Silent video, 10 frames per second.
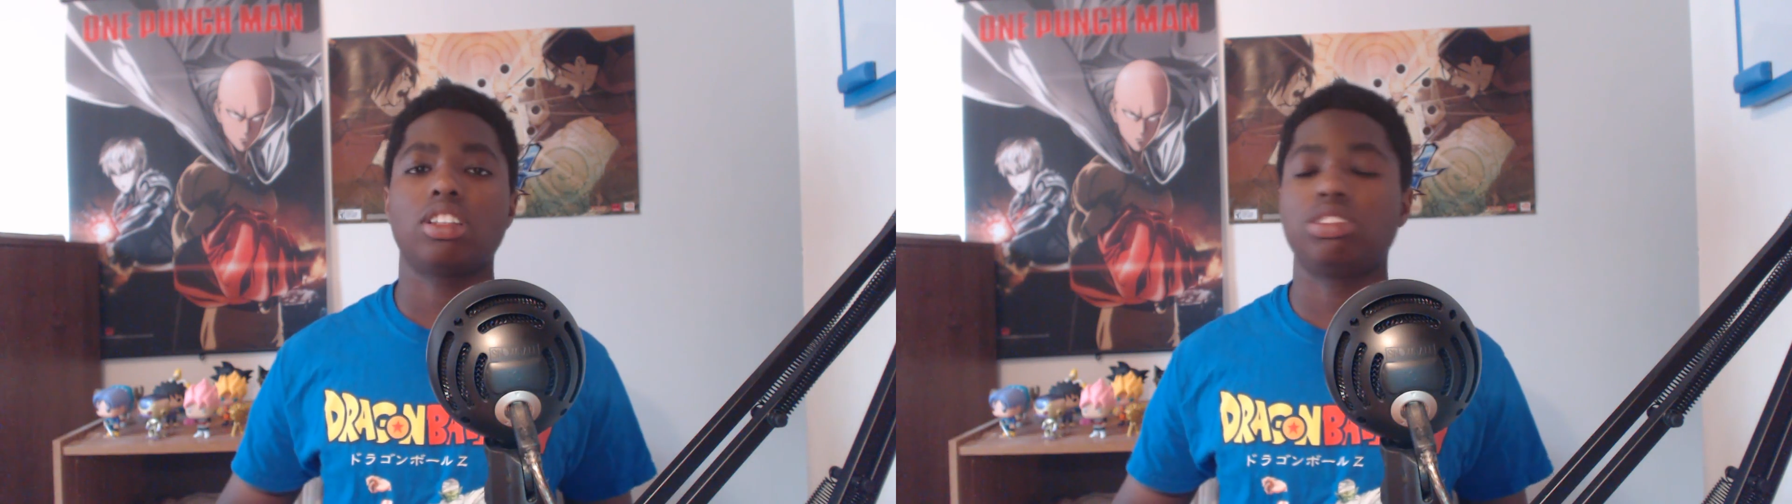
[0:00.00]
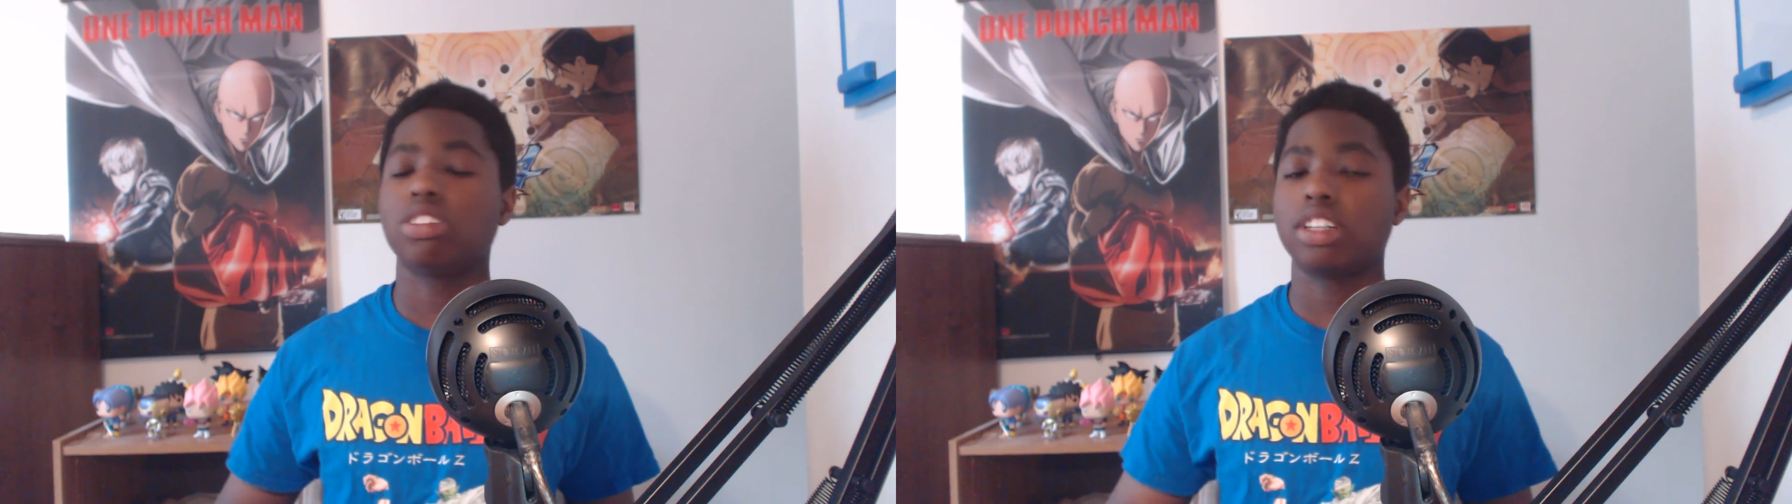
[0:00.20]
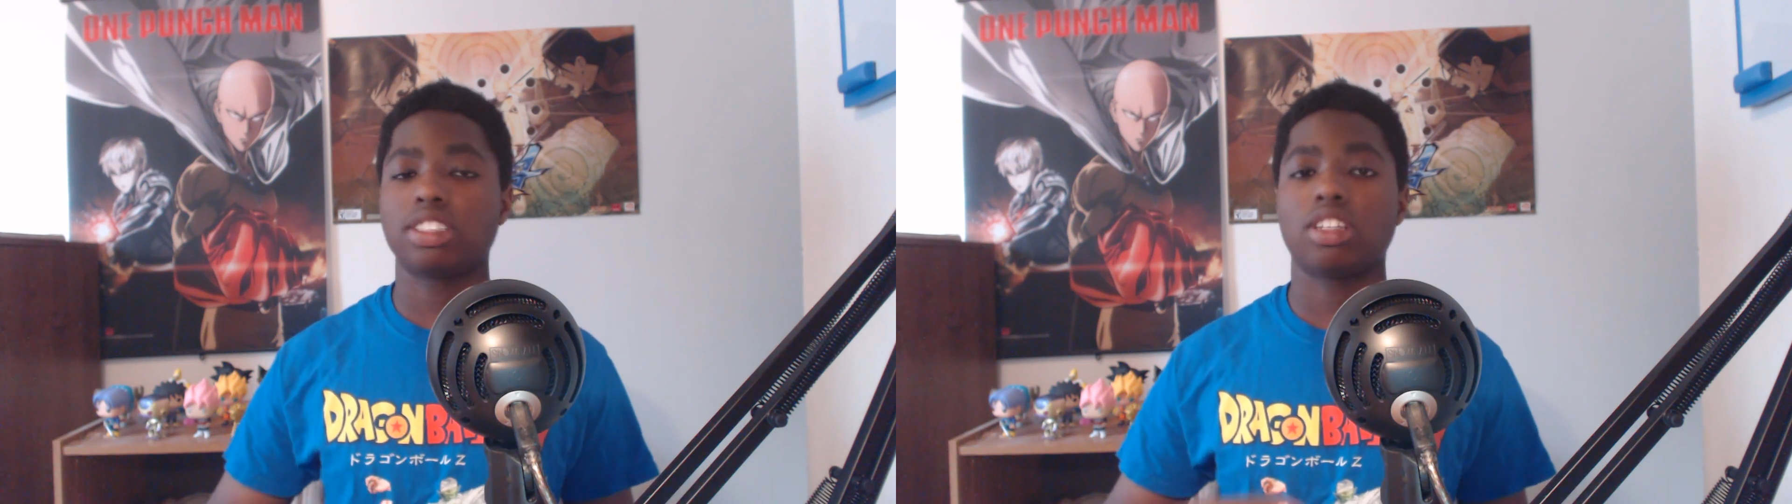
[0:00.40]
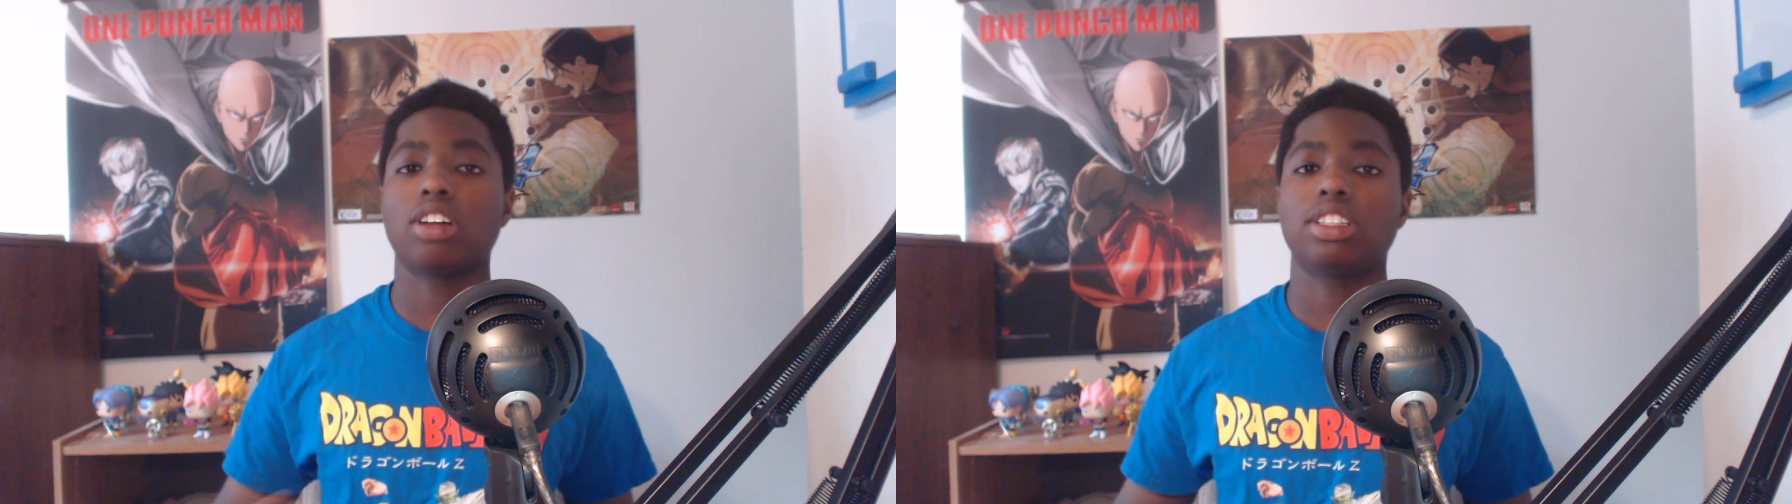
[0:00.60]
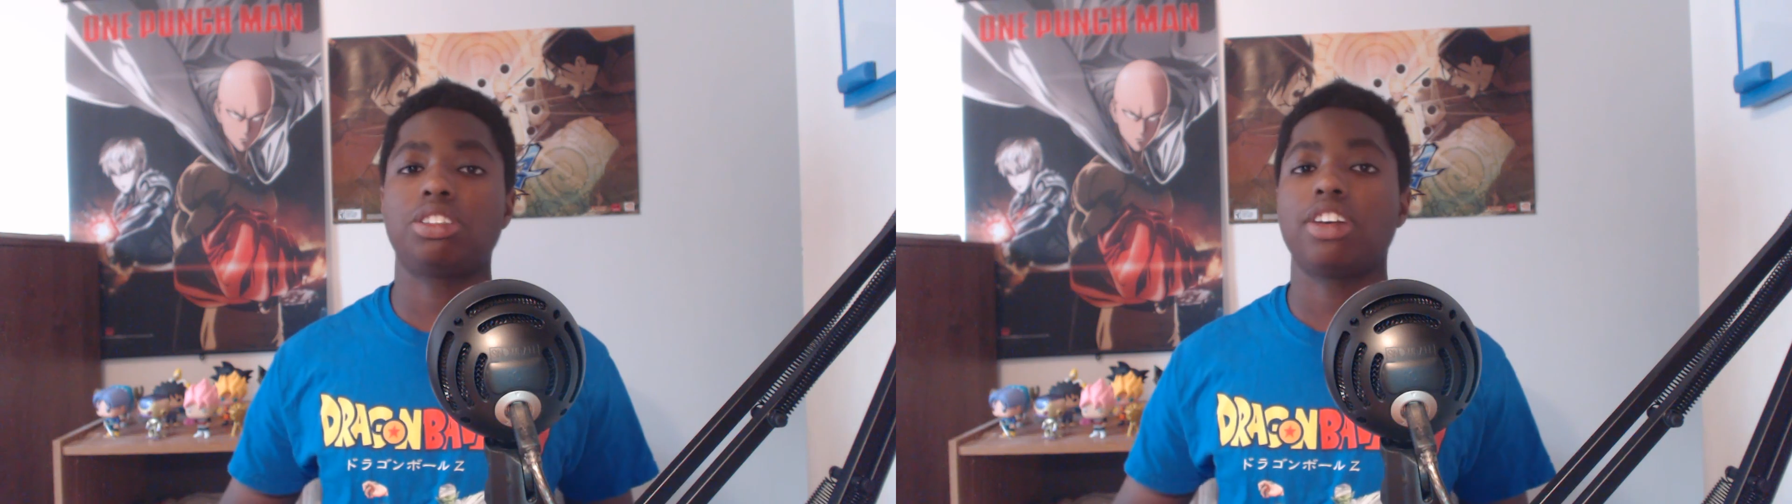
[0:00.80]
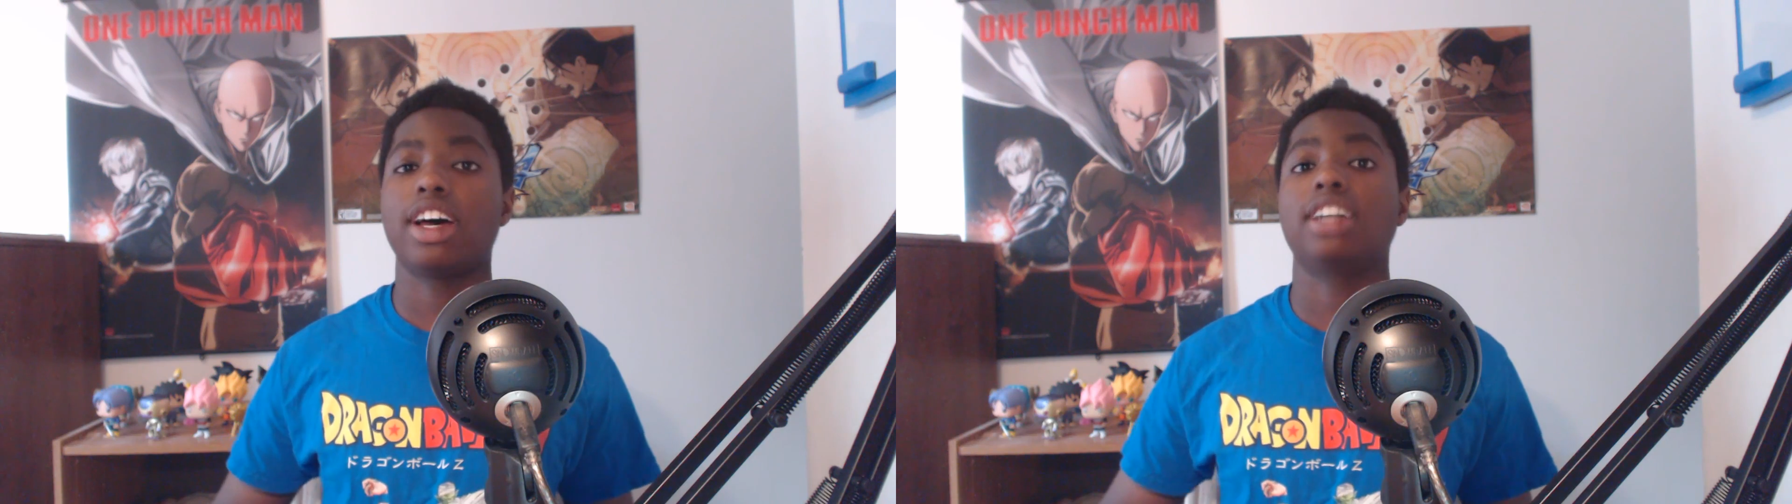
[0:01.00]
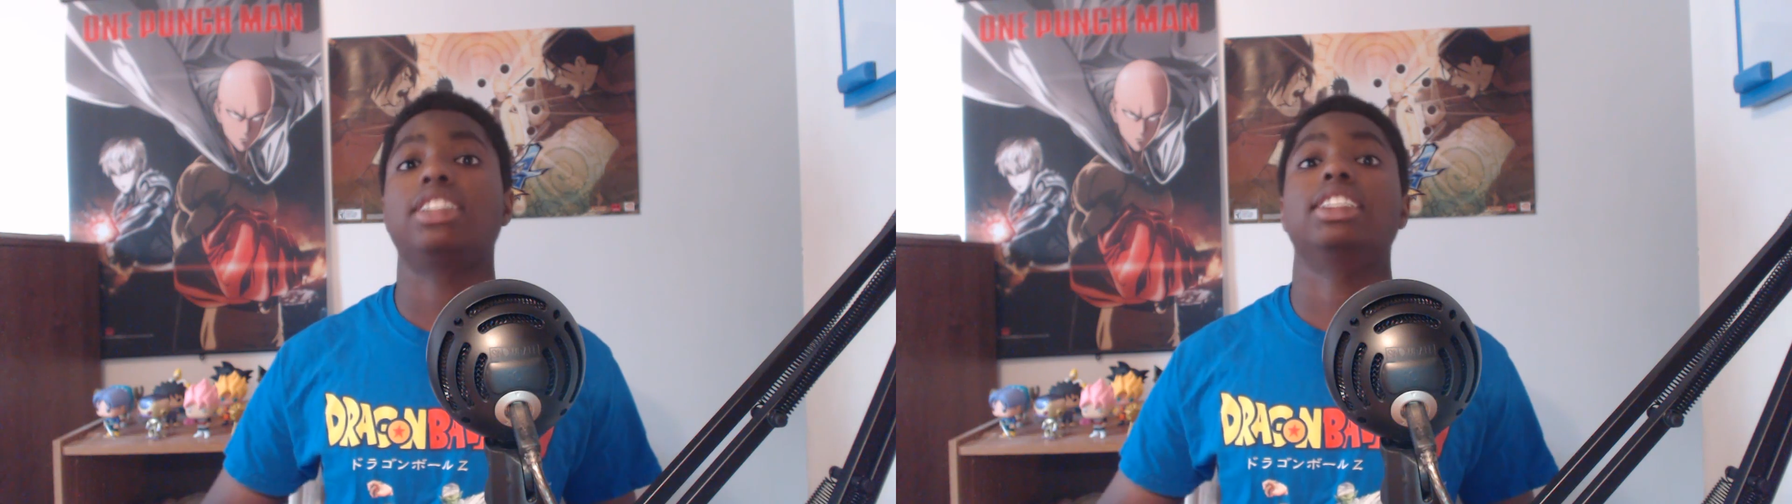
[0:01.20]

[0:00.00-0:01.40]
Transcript: drugs and all the trash